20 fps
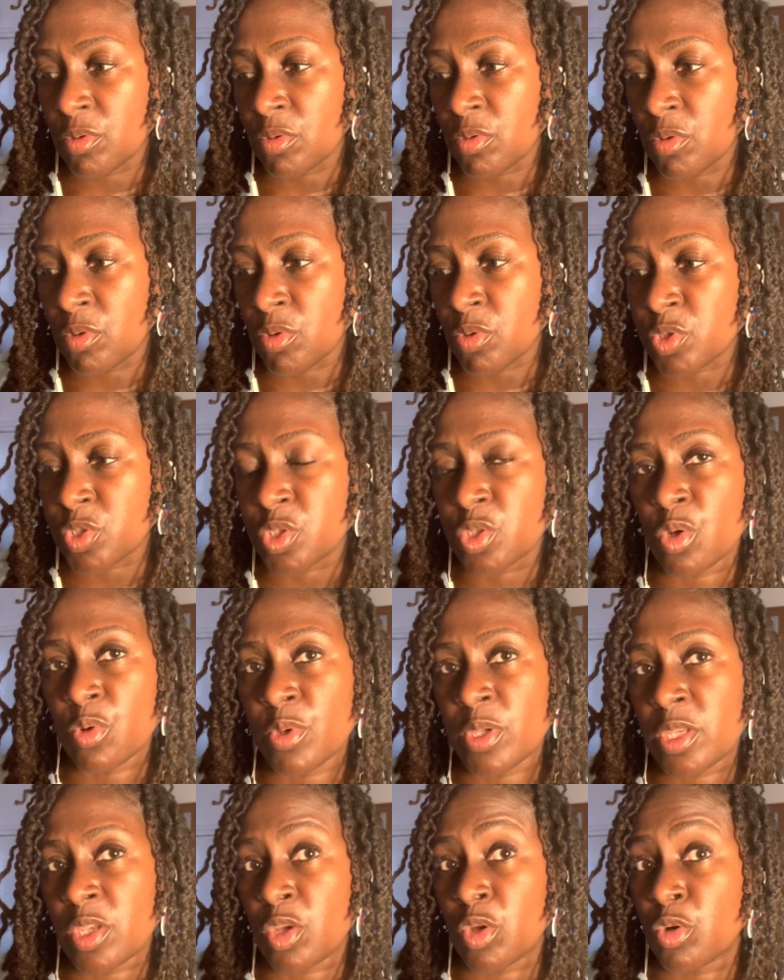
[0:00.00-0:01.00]
also
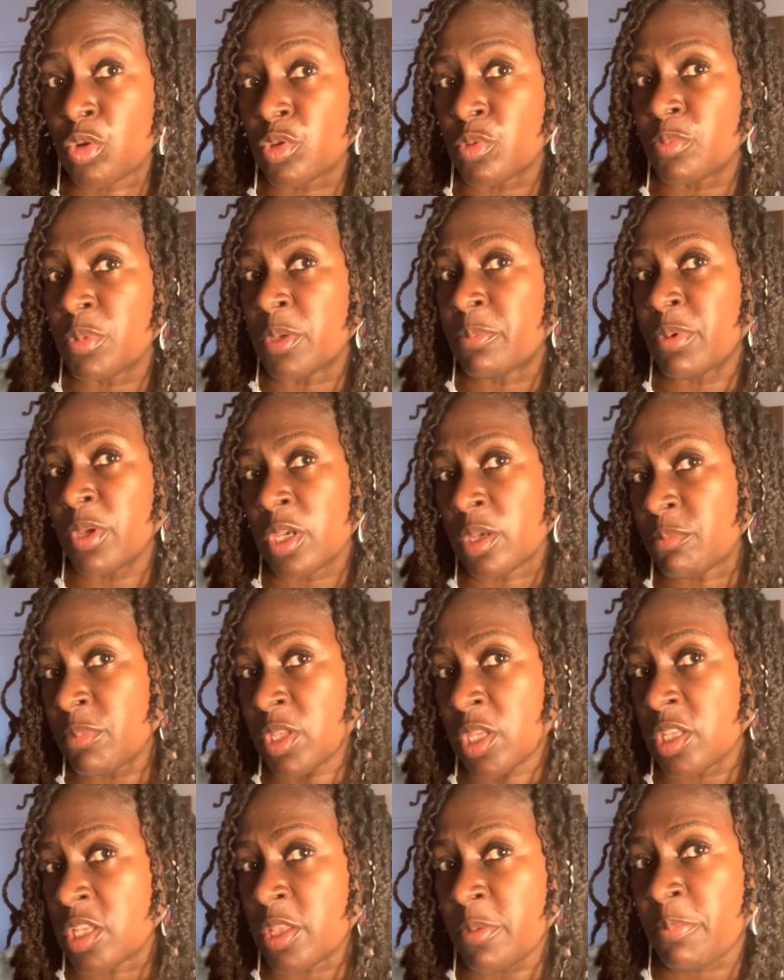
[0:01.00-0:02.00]
it could be
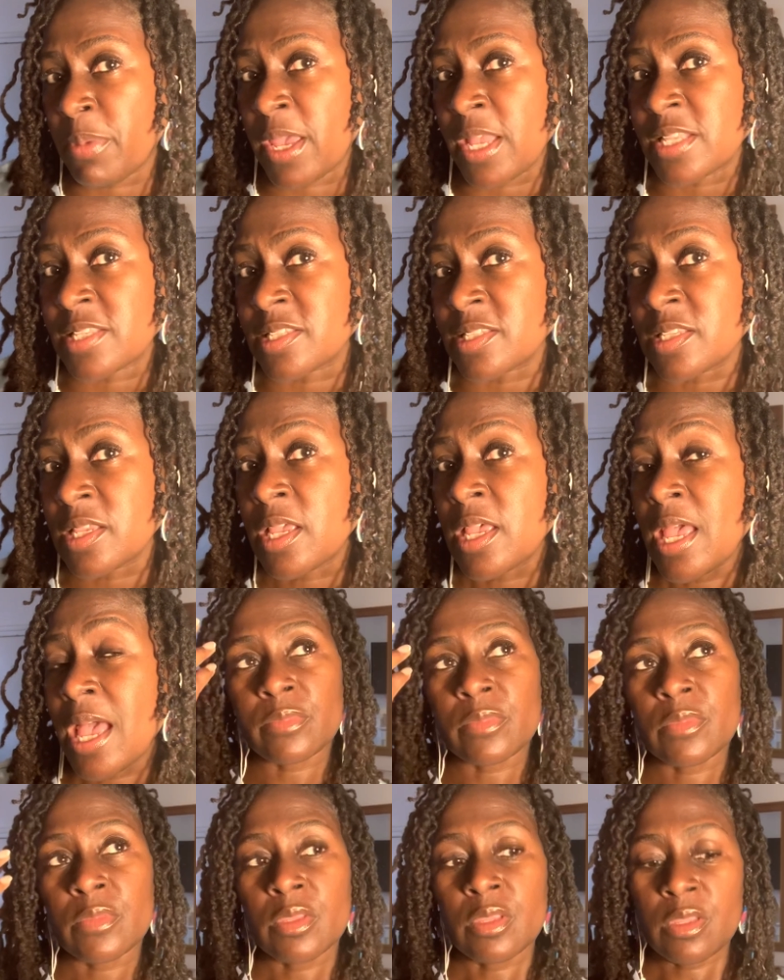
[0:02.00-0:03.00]
permanent. It depends.
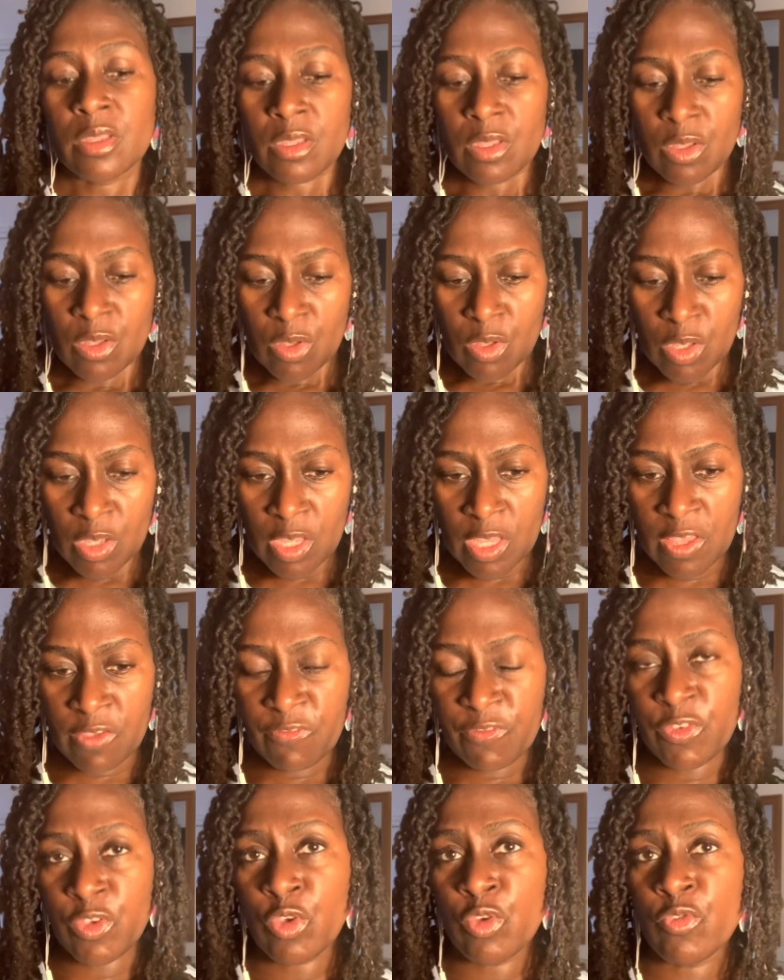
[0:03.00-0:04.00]

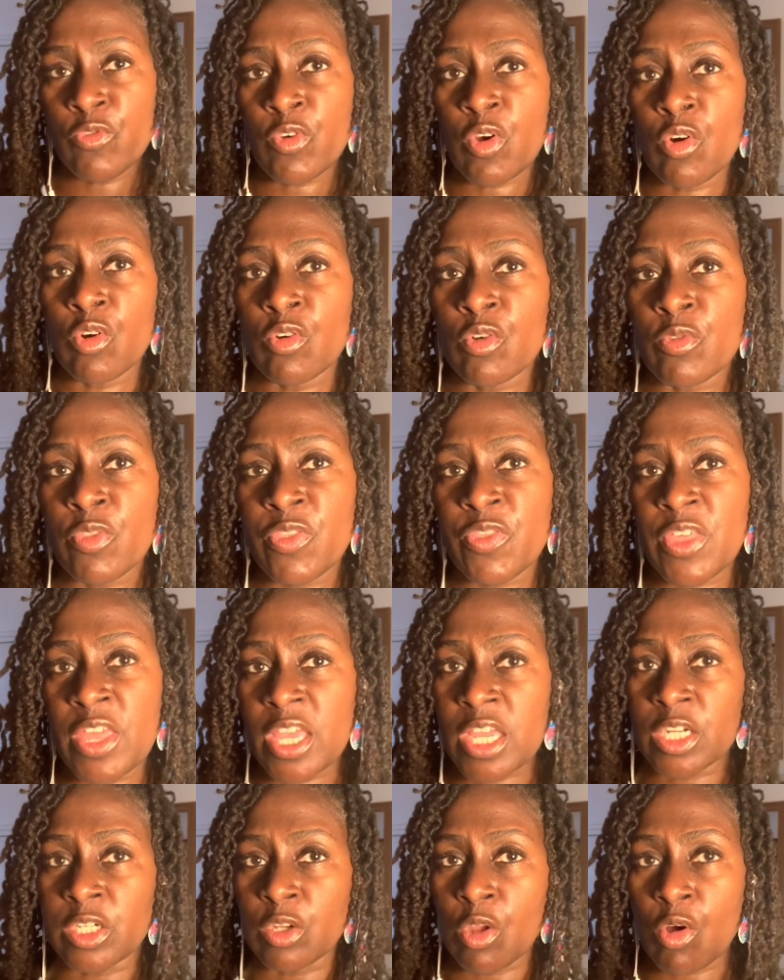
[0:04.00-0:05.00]
If you've got
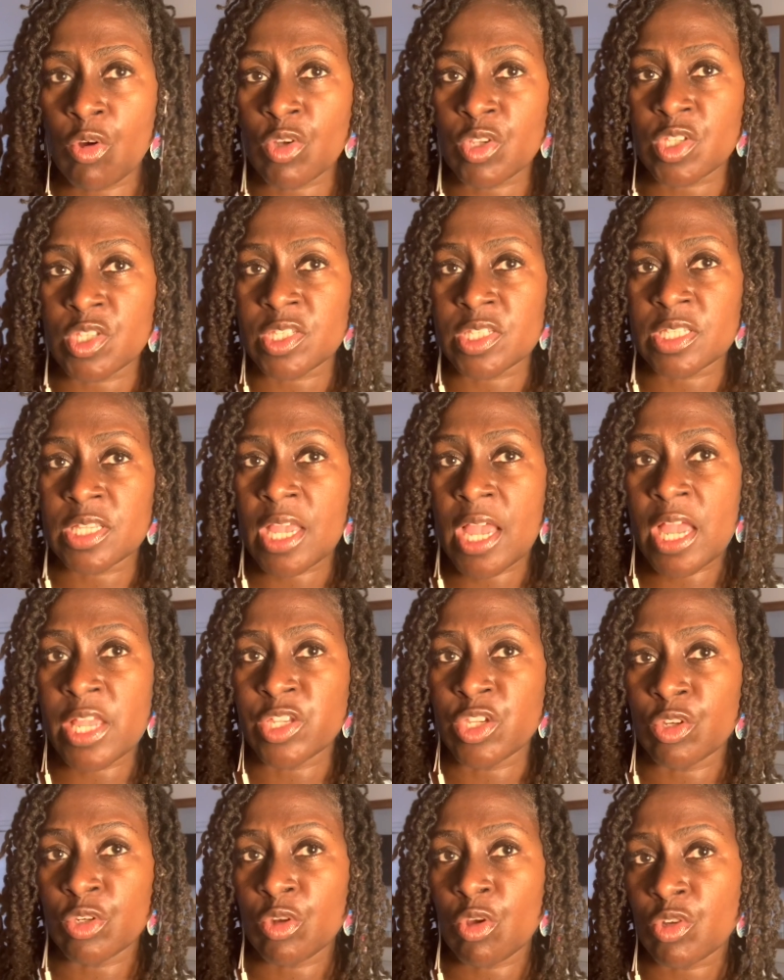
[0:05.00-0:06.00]
thick locks and
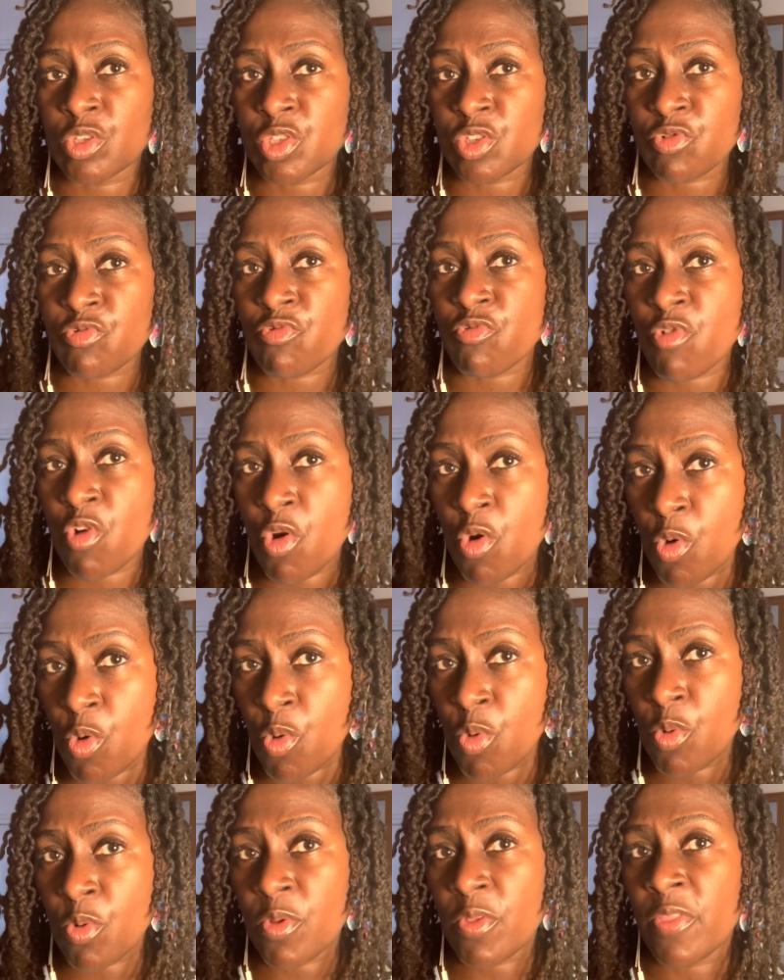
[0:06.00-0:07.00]
your locks grow,
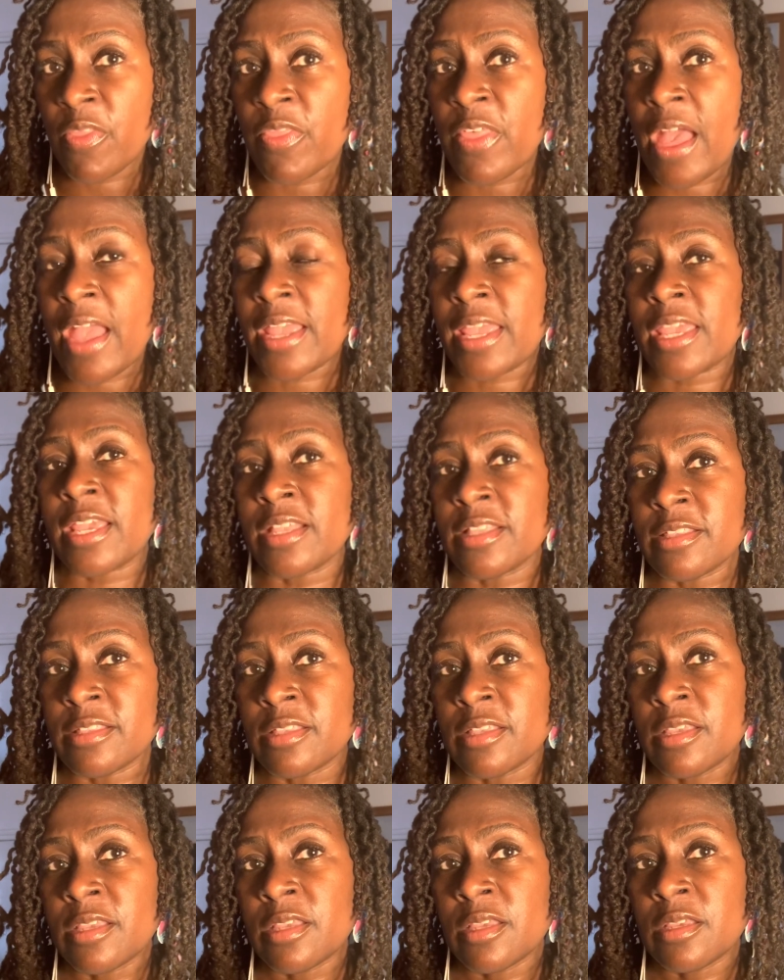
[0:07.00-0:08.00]
that can
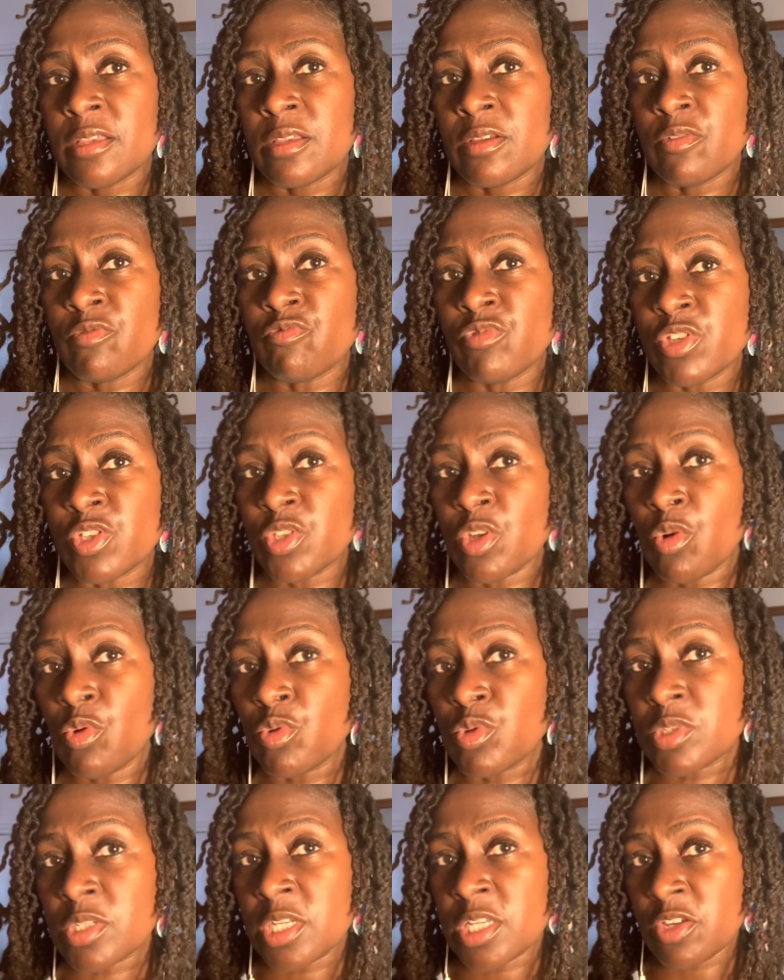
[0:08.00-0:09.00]

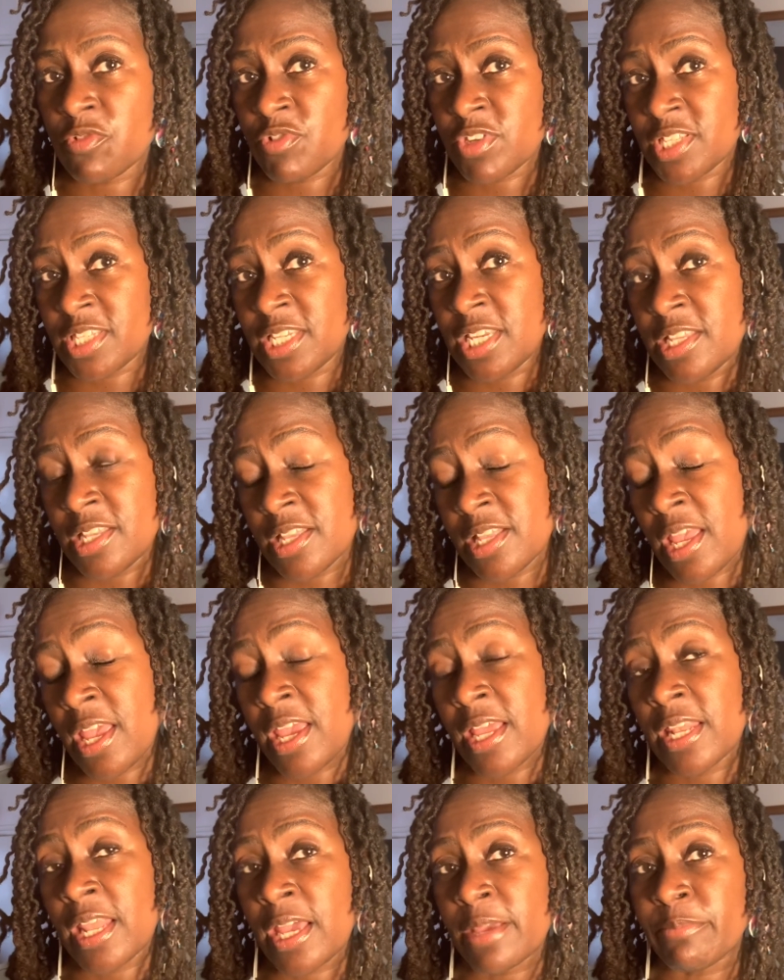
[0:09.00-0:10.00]
result in a receding
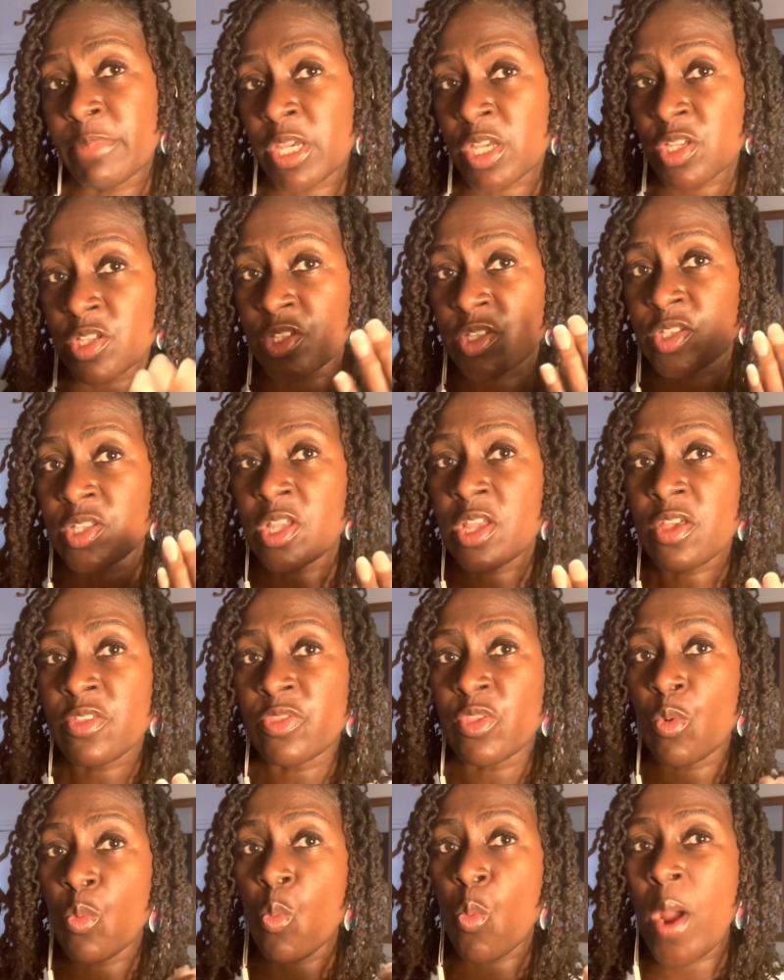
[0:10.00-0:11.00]
hairline because
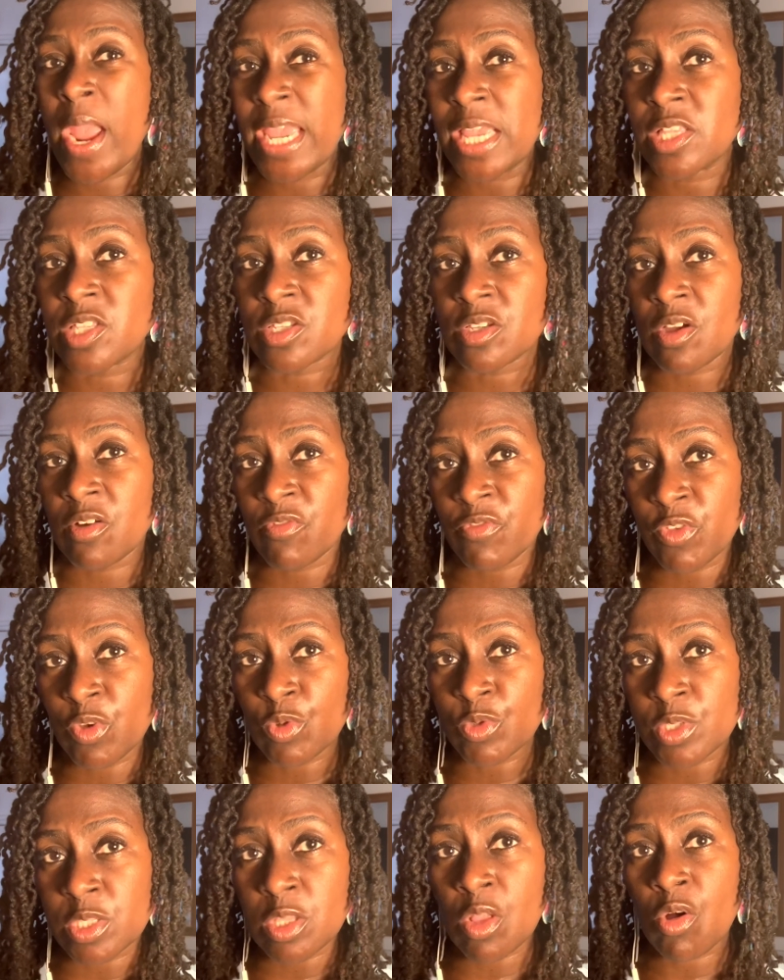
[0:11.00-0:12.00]
the weight of
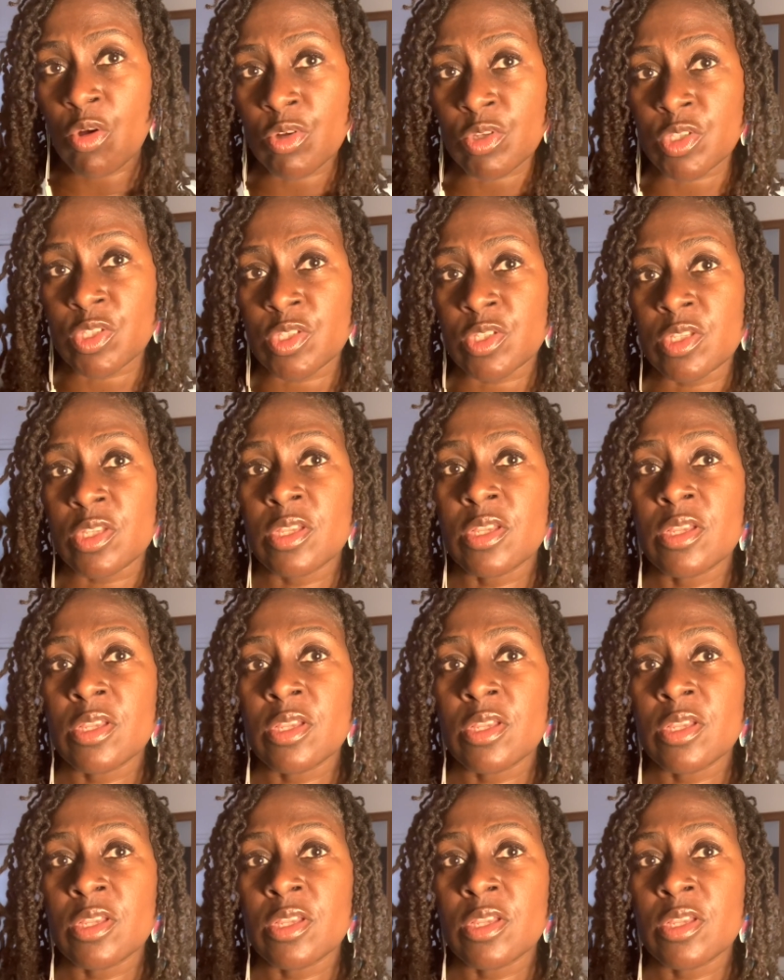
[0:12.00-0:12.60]
those locks